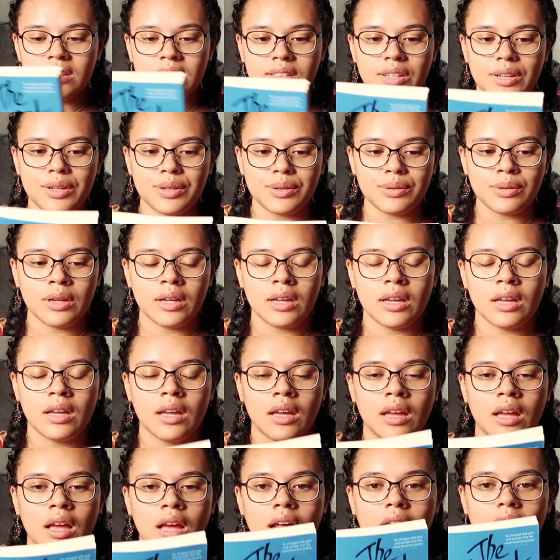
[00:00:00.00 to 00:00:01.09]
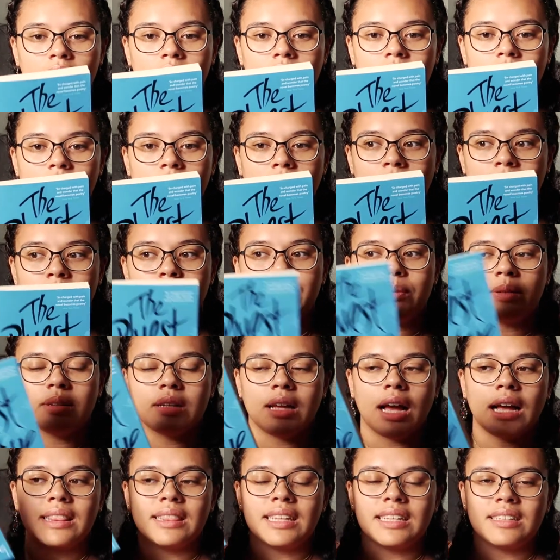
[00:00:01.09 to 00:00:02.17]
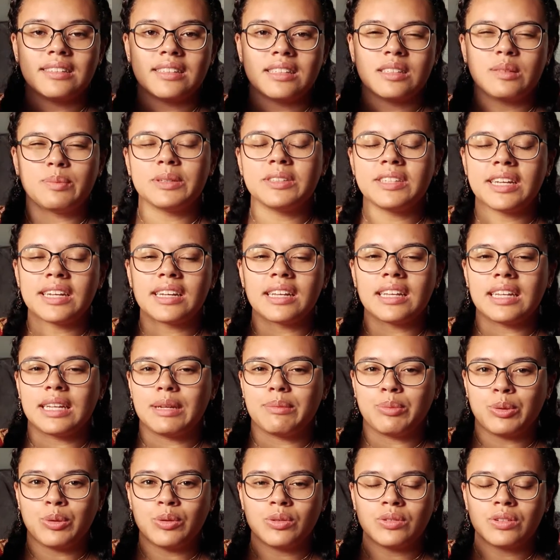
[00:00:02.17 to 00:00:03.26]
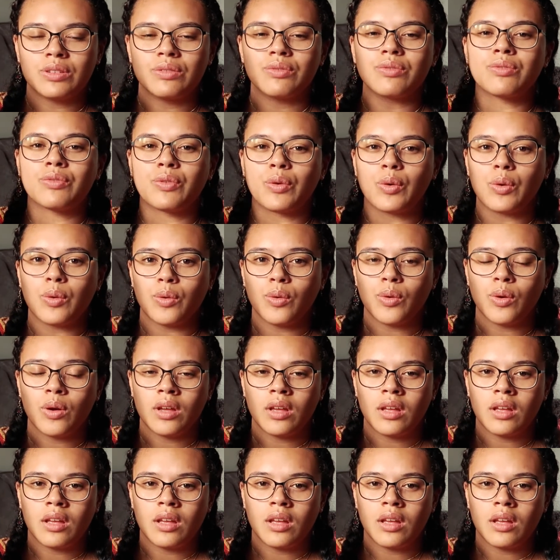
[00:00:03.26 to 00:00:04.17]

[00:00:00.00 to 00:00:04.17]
So, and this is particularly important for